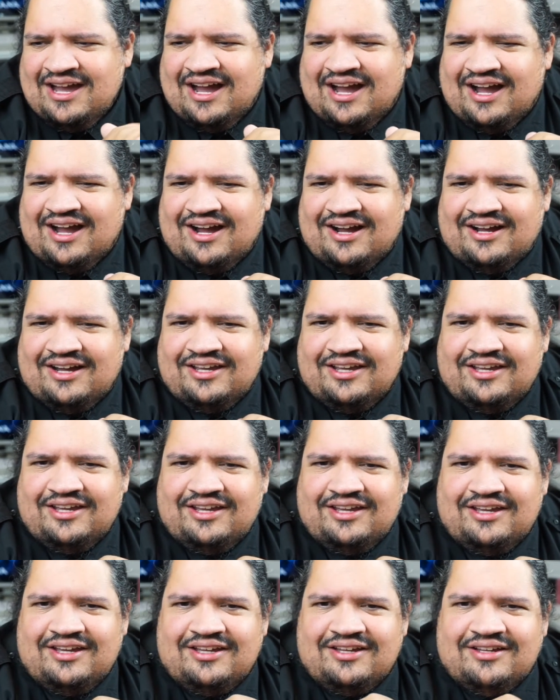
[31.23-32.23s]

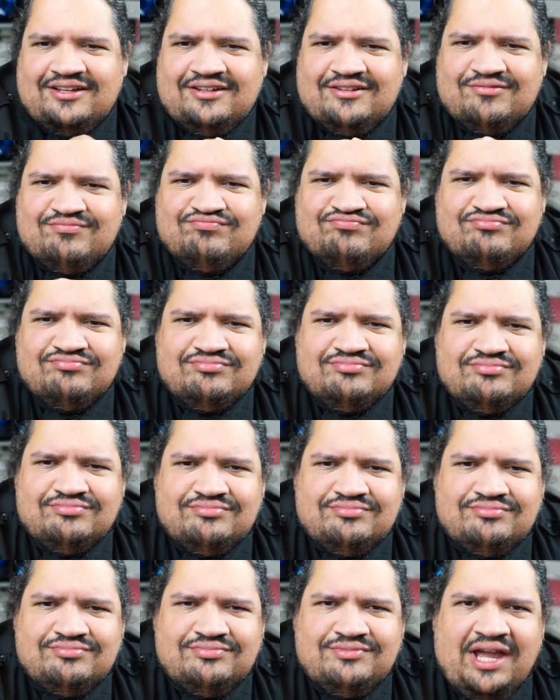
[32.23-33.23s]
I
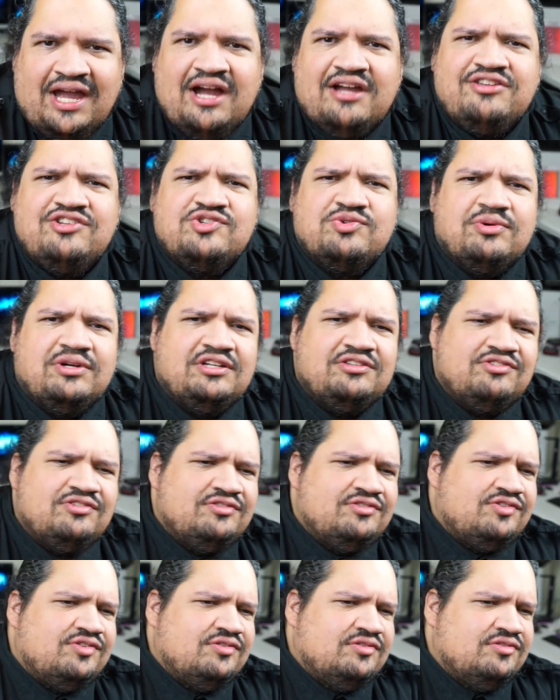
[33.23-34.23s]
just wanted
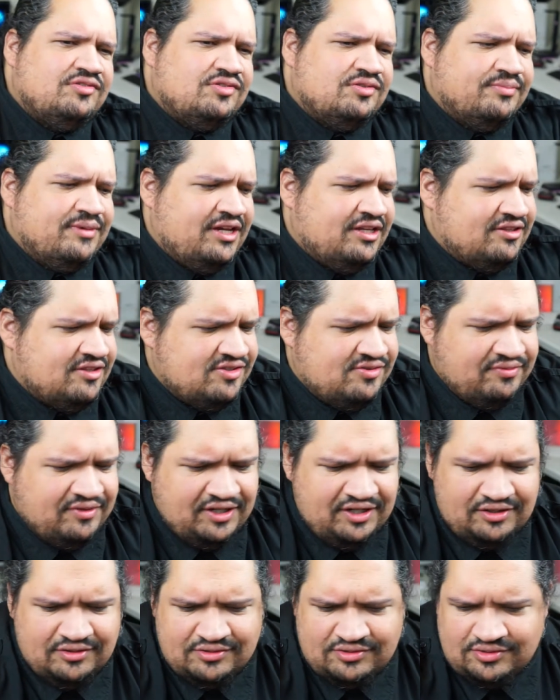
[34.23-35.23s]
to make this
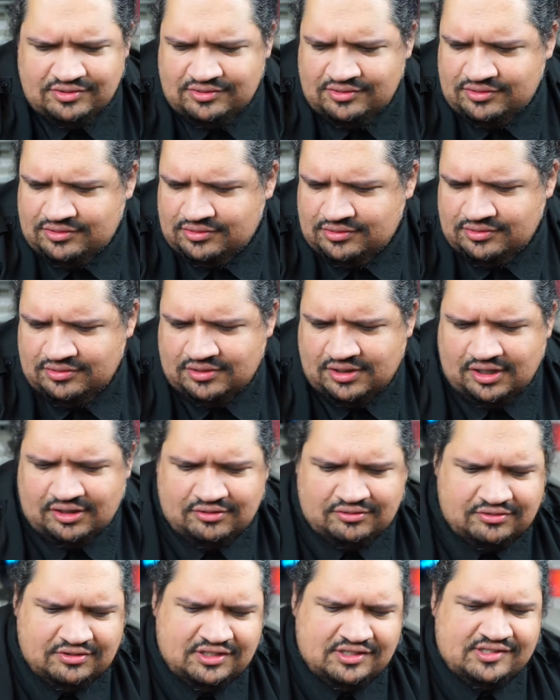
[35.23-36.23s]
video to kind
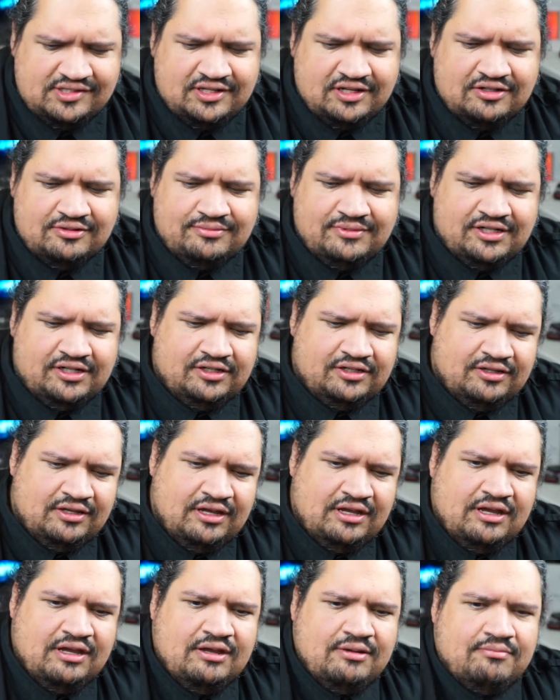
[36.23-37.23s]
of test out
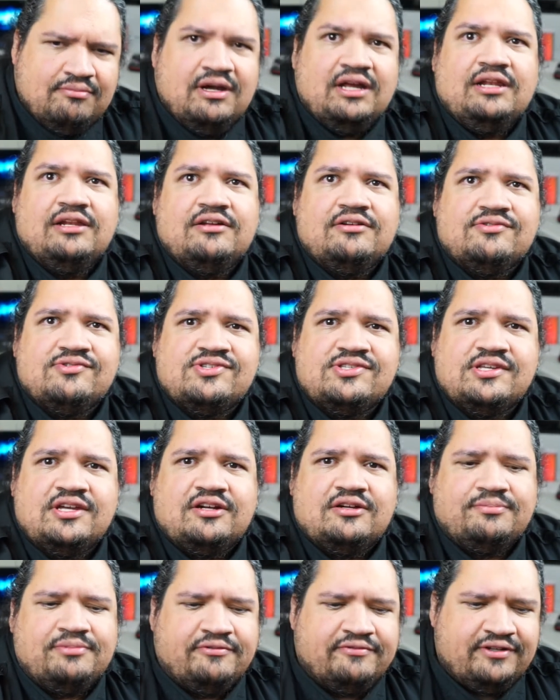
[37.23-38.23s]
my little
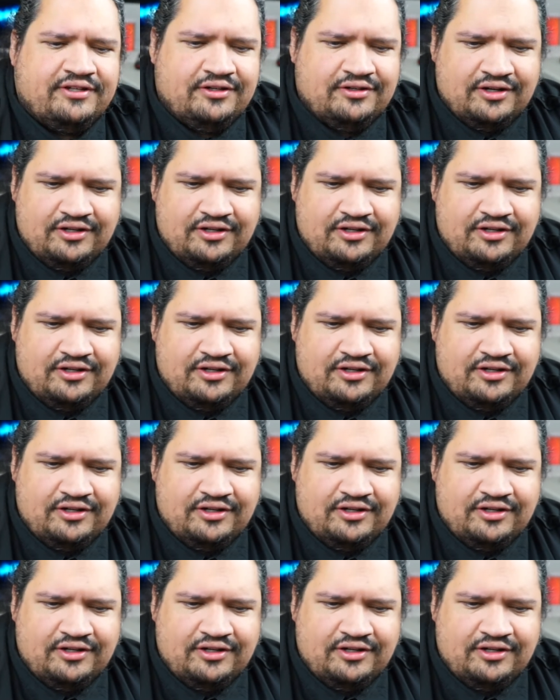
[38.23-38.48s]
setup over here.